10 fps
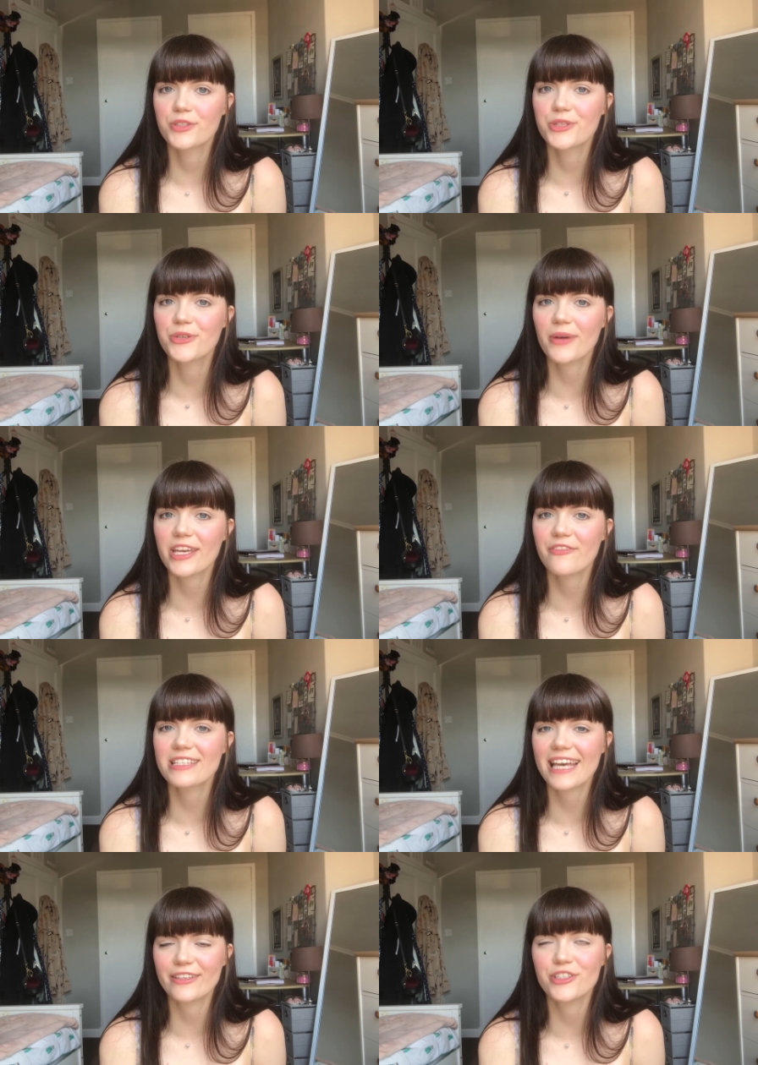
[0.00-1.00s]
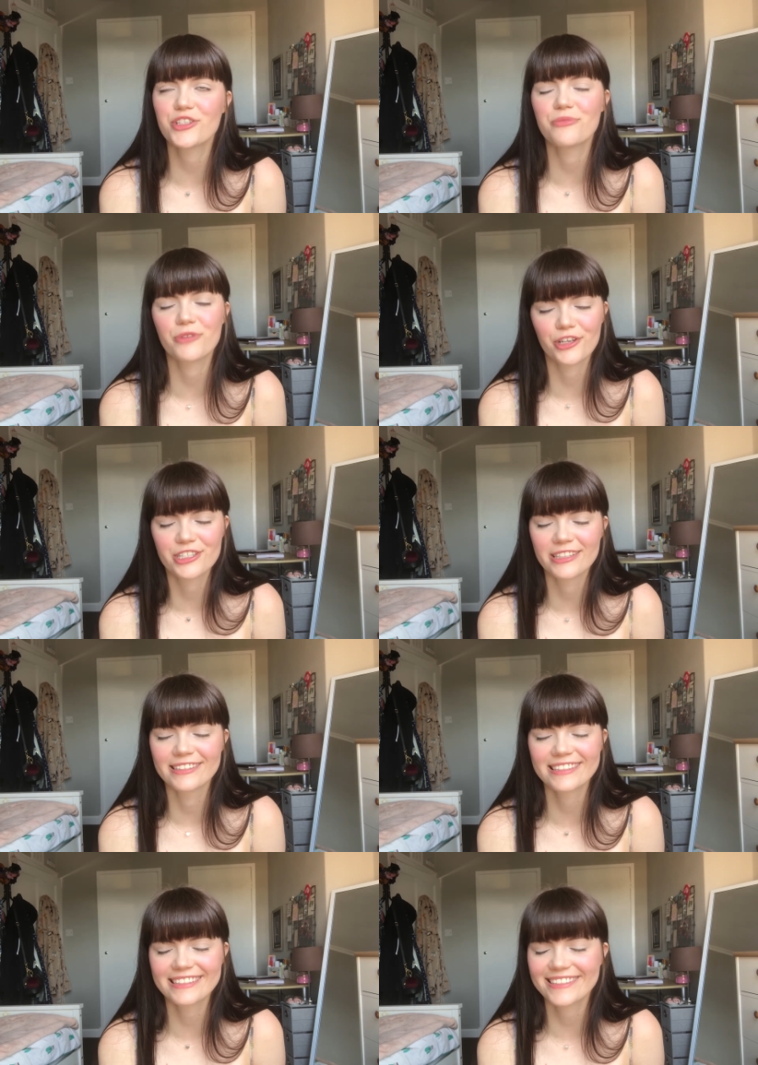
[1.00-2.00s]
So when you've selected your
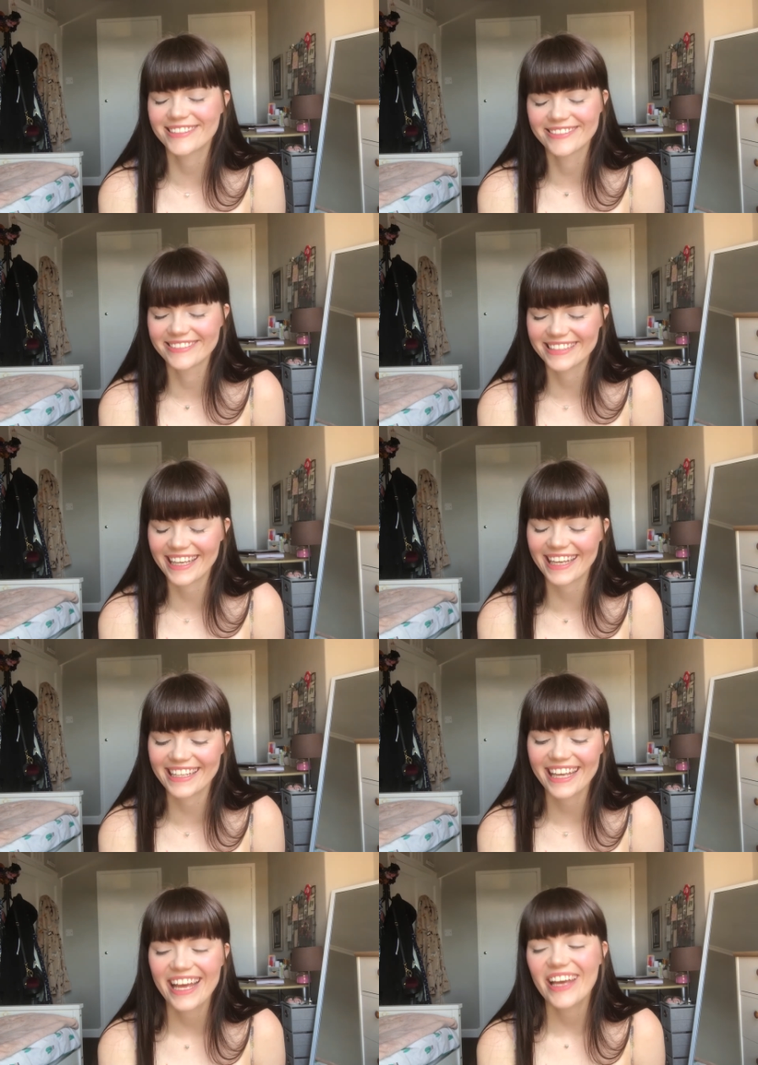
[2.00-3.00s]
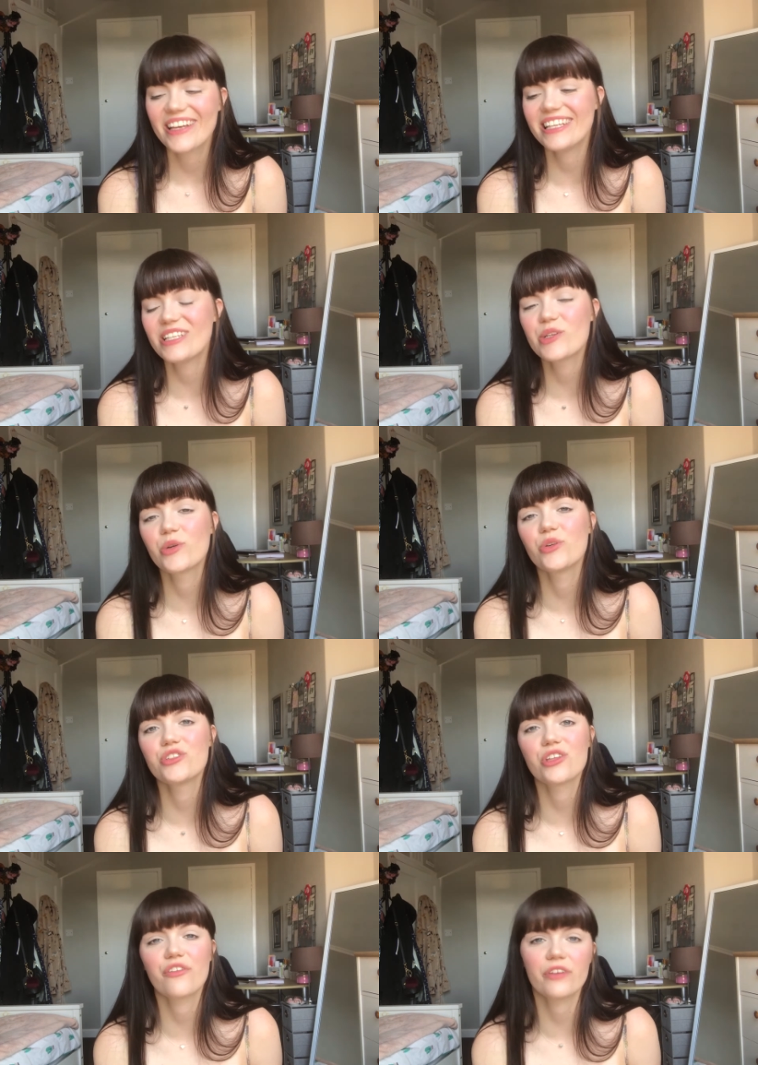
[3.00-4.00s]
modules, so exciting, you need to go
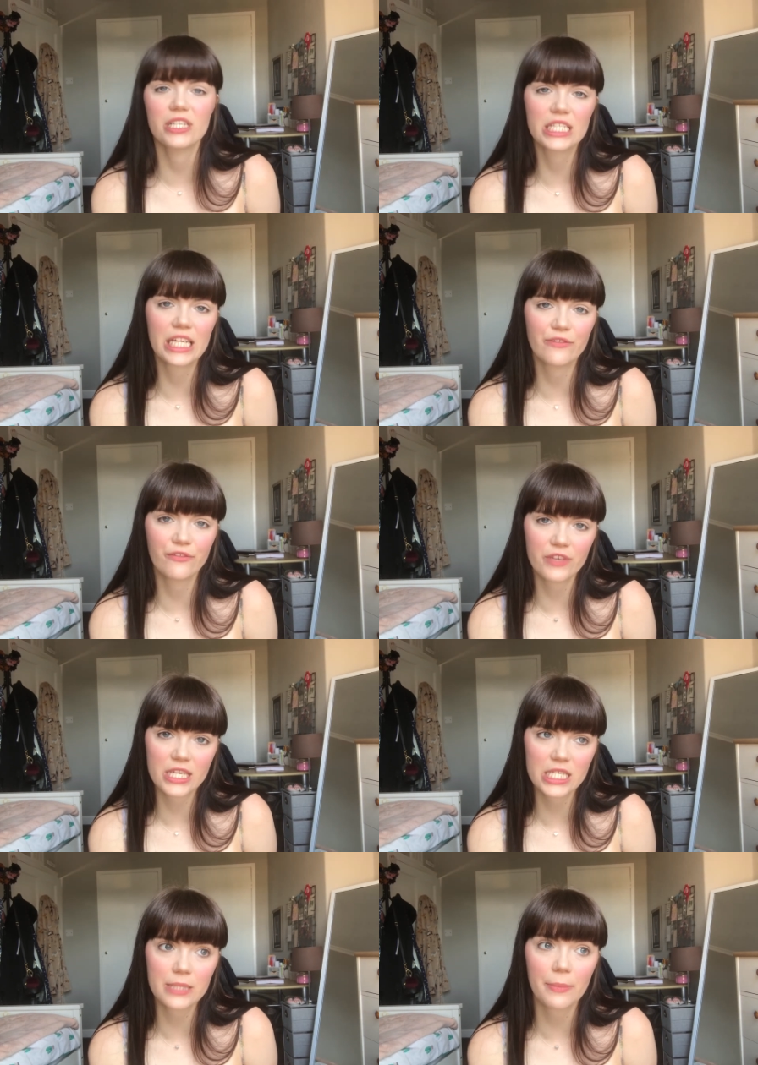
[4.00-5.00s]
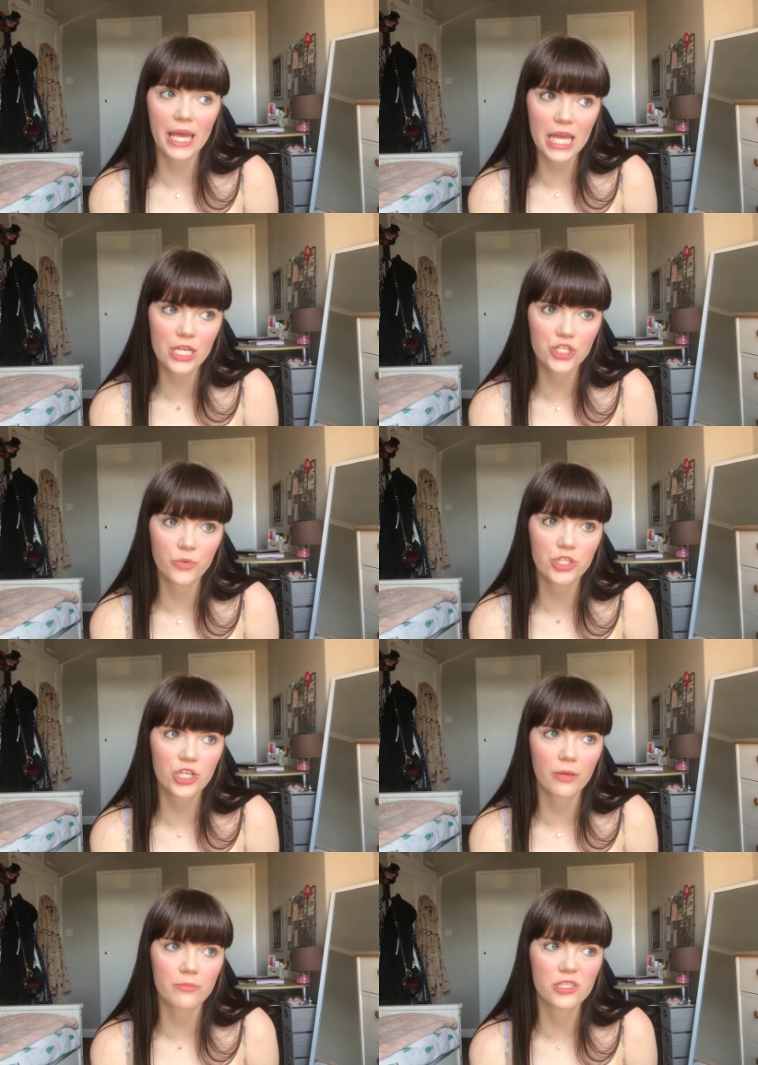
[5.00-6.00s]
to the funding and fees page, which
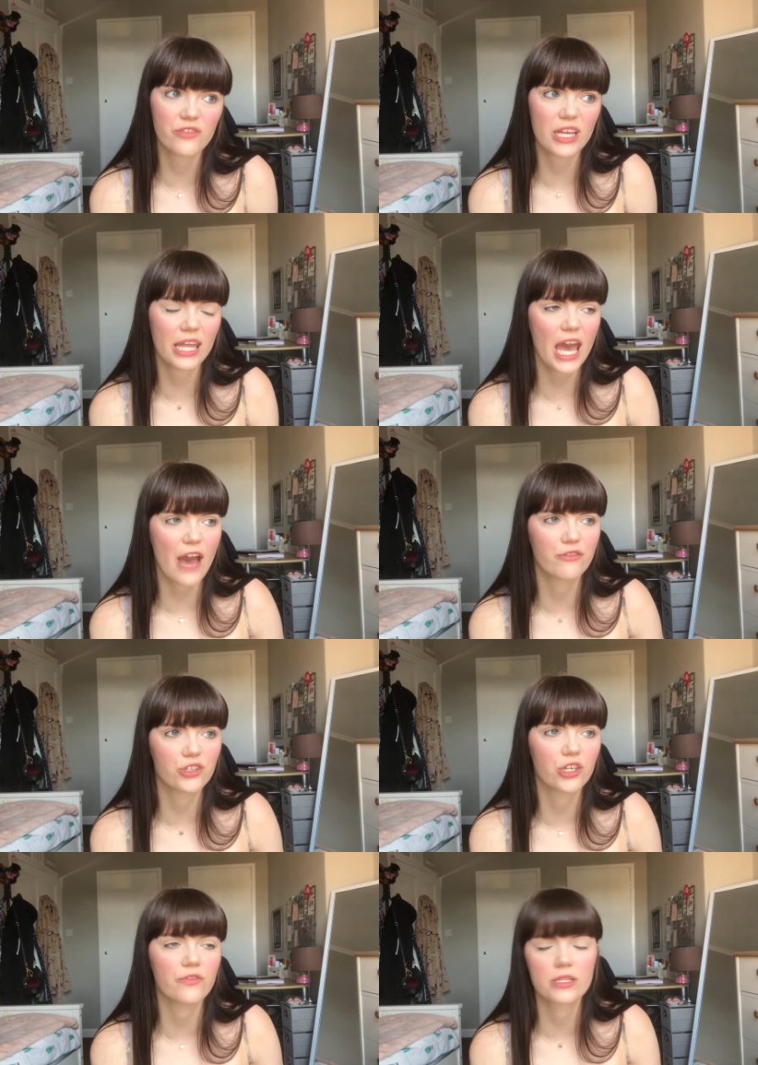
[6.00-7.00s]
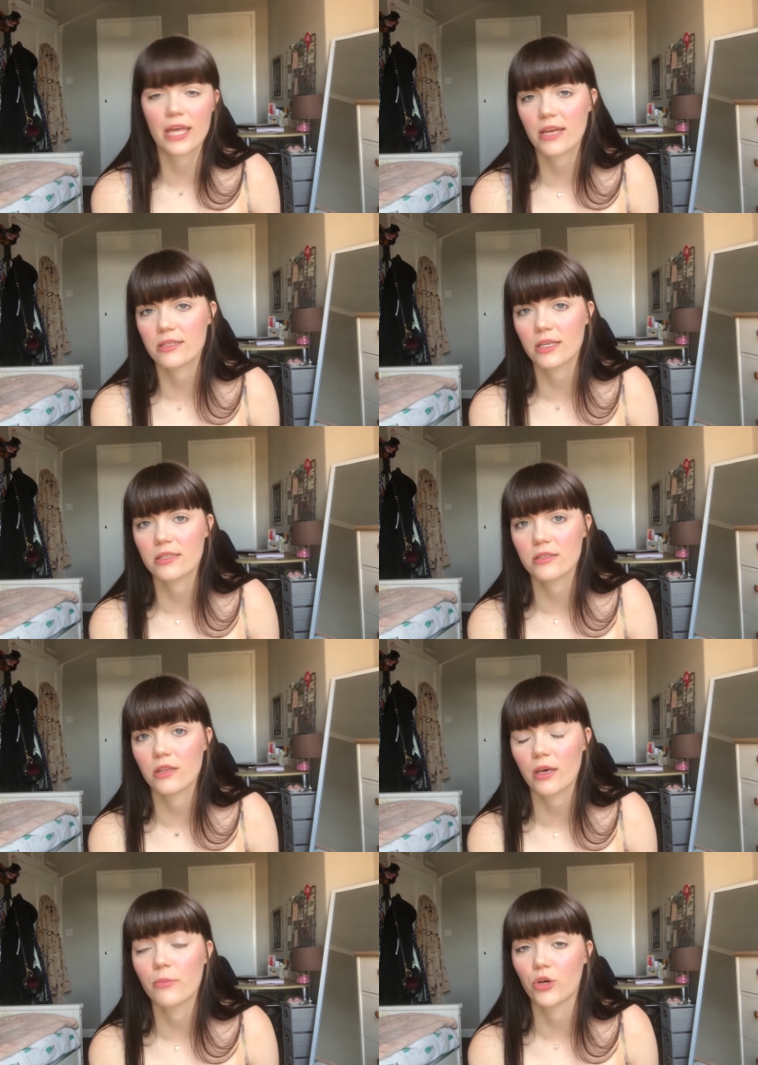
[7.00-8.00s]
comes directly after you've selected
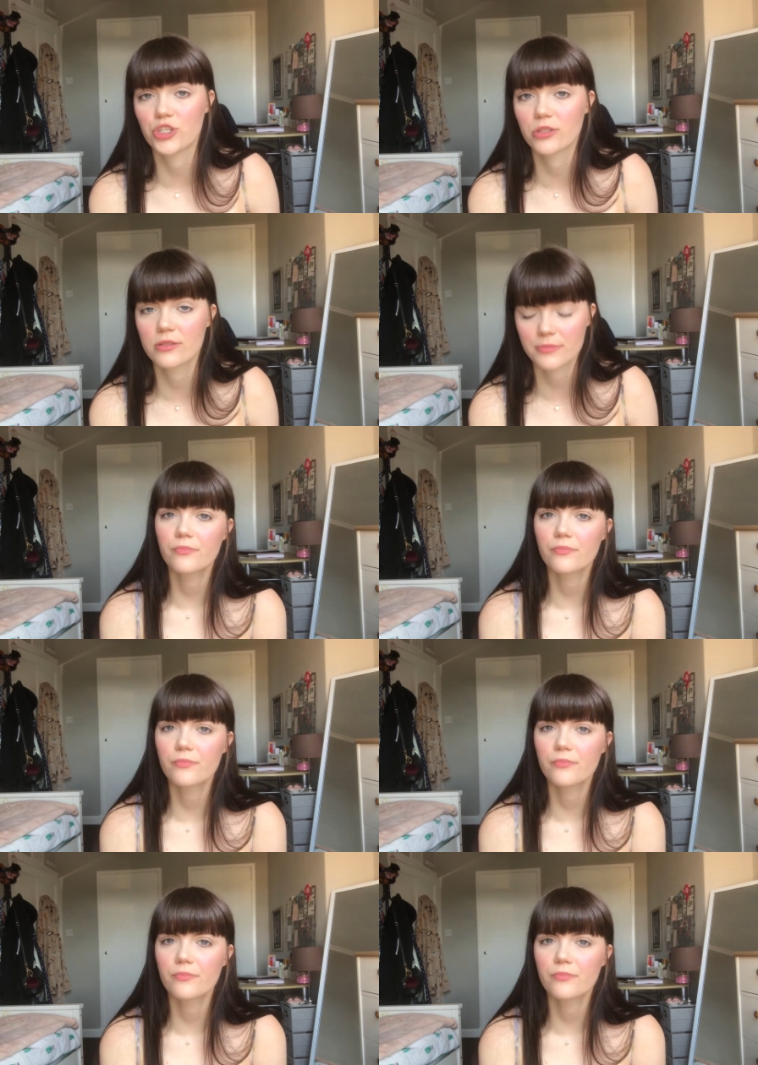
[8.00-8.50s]
the modules.